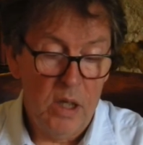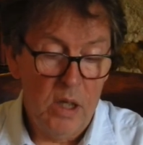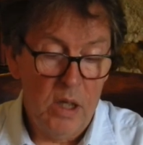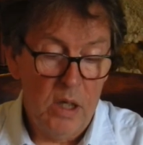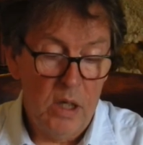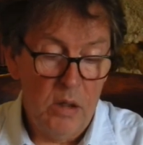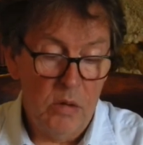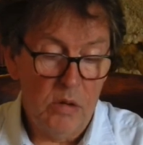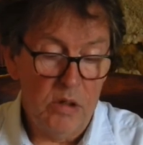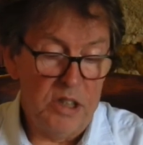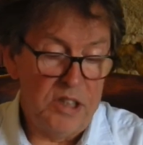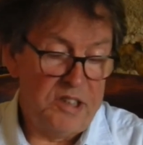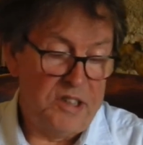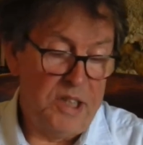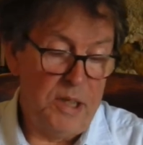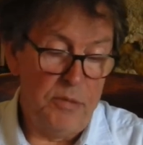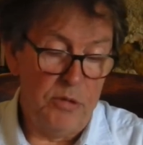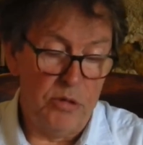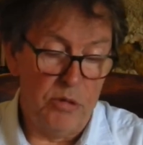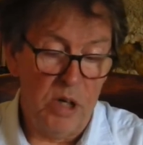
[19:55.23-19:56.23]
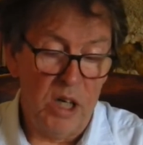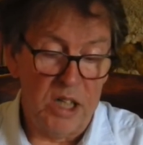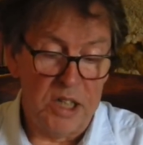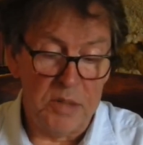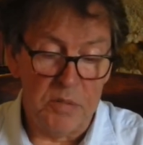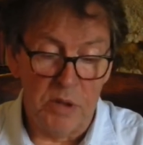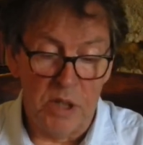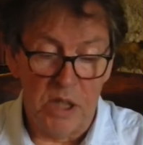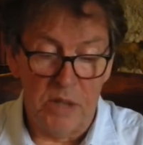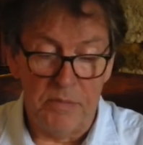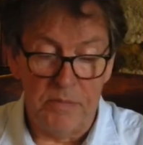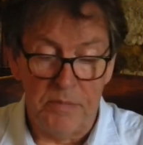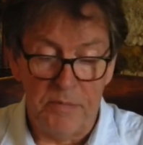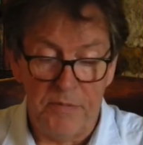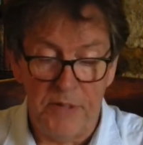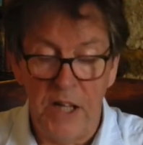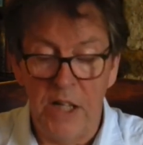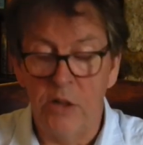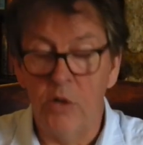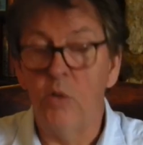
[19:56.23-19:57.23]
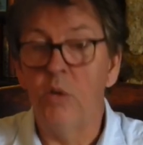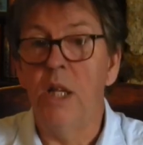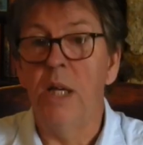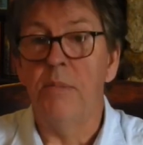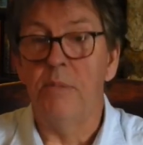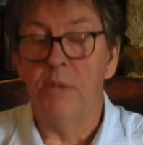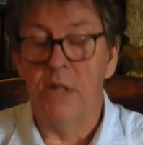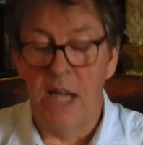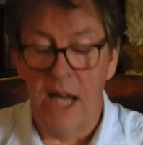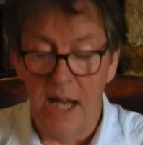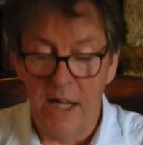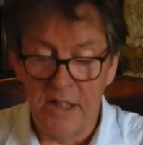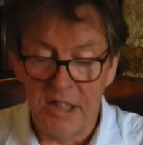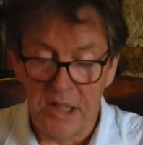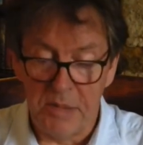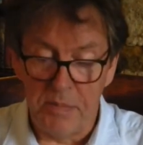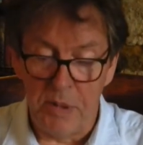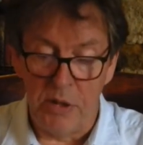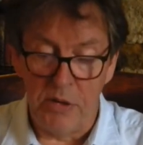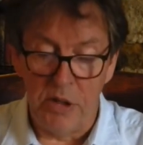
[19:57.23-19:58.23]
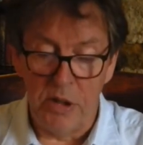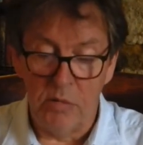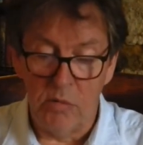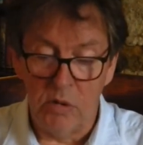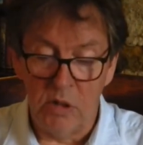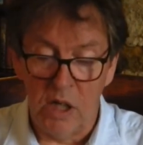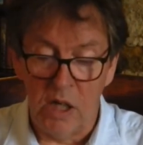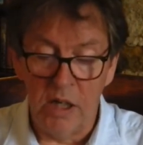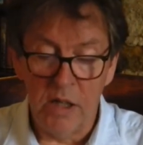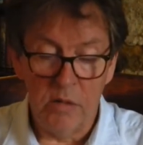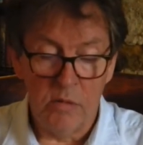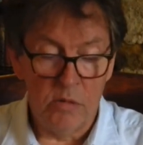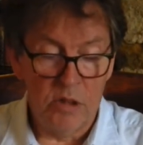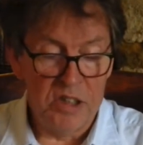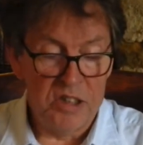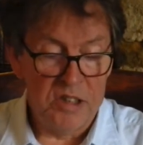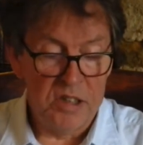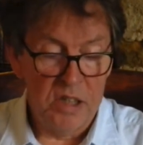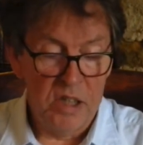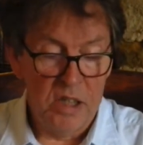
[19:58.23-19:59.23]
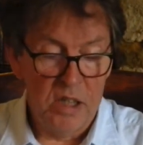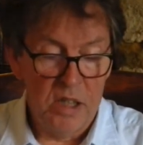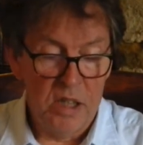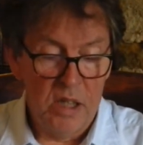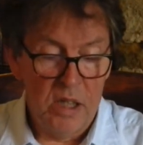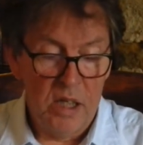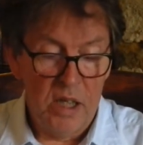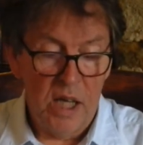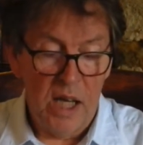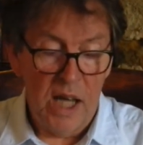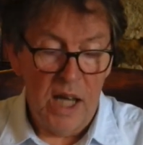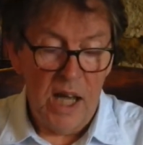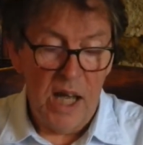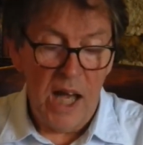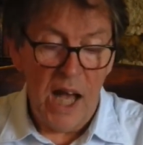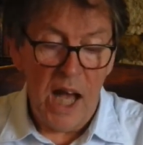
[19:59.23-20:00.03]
What it seemed to us when I found all them cats buried were like was How